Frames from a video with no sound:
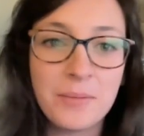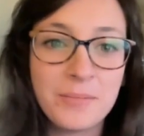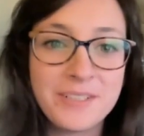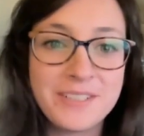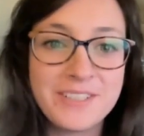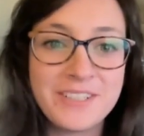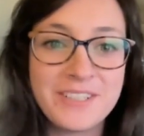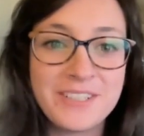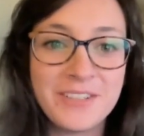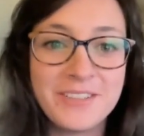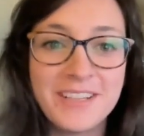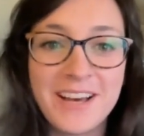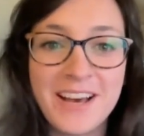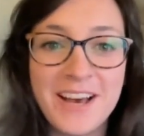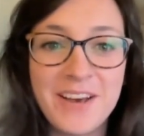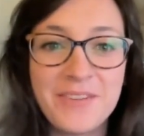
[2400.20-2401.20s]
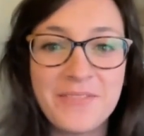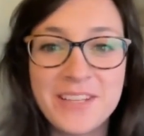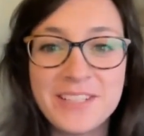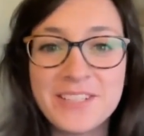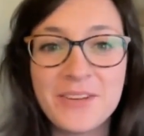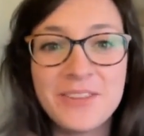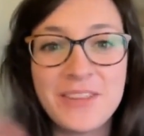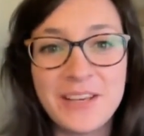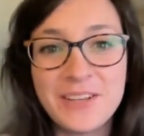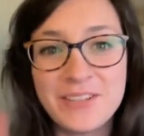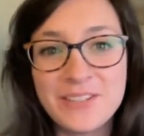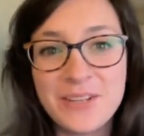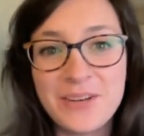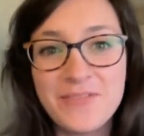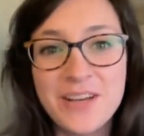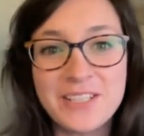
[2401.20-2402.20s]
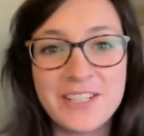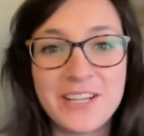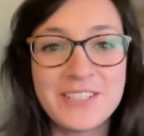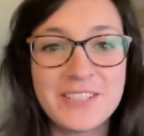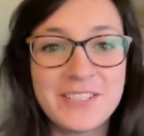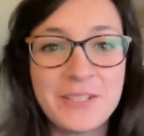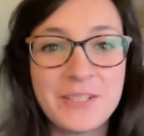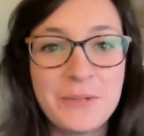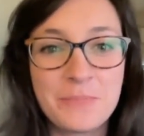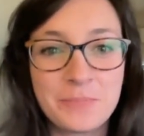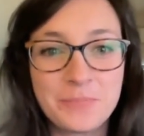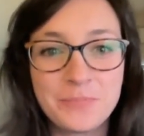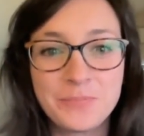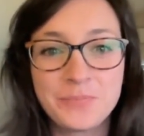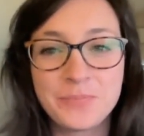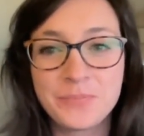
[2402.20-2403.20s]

And please do. Um, and so thank you so much. I'll see you soon.